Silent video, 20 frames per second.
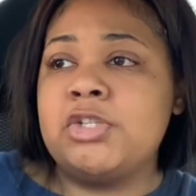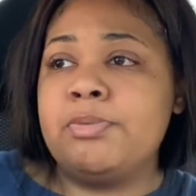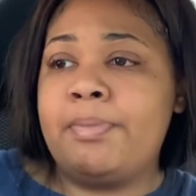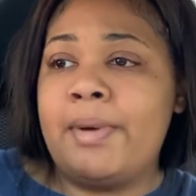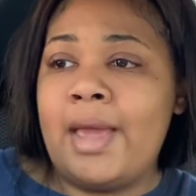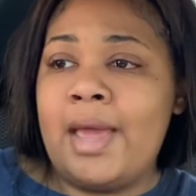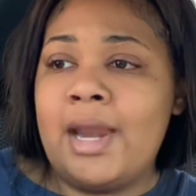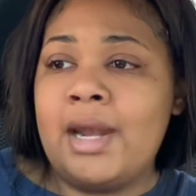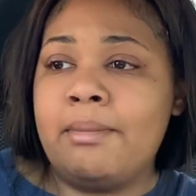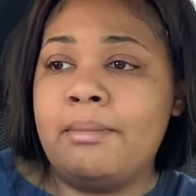She
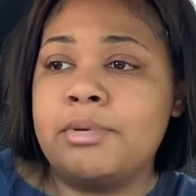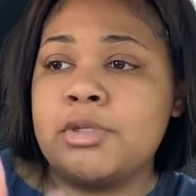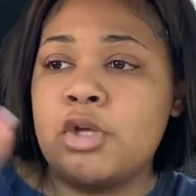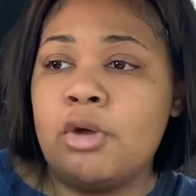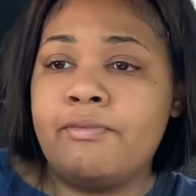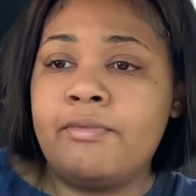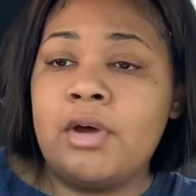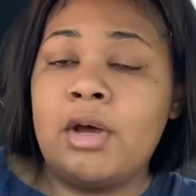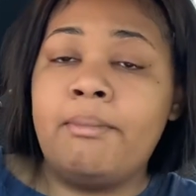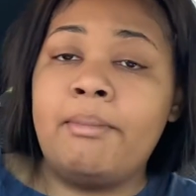padded
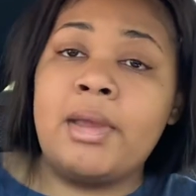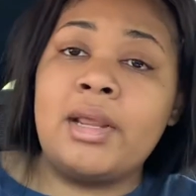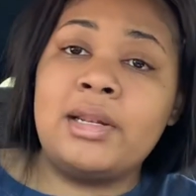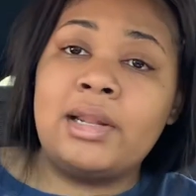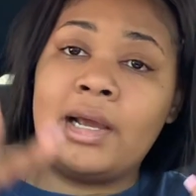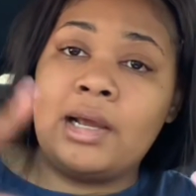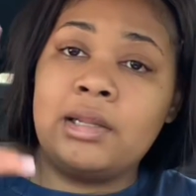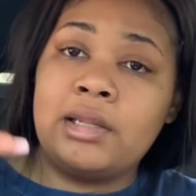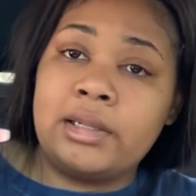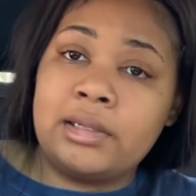herself up, made
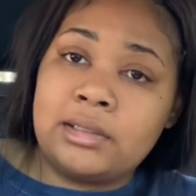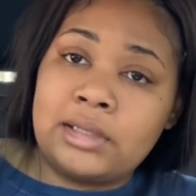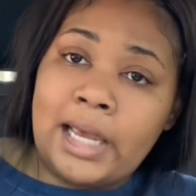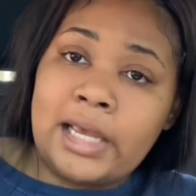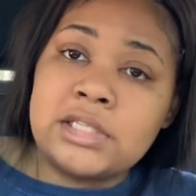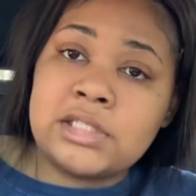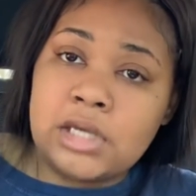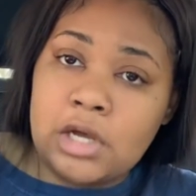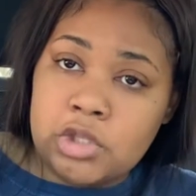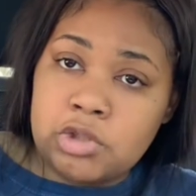like a
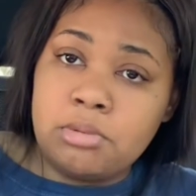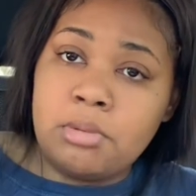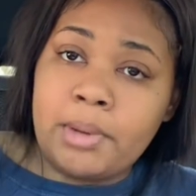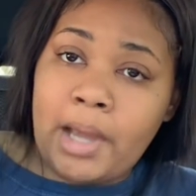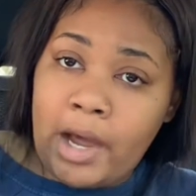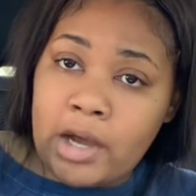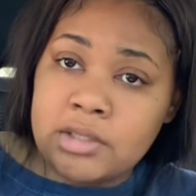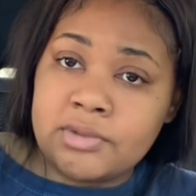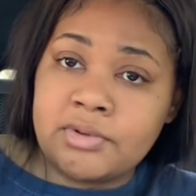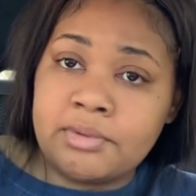nice comfortable
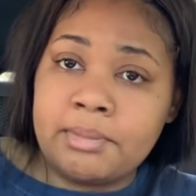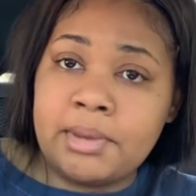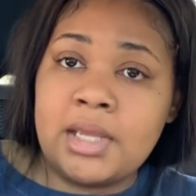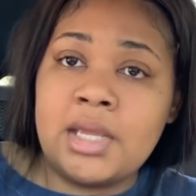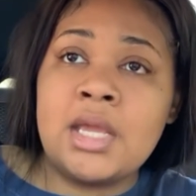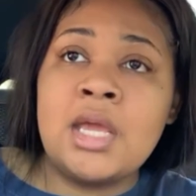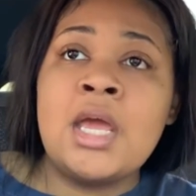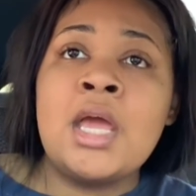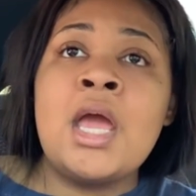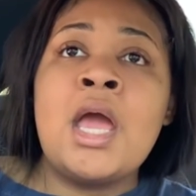couch for me.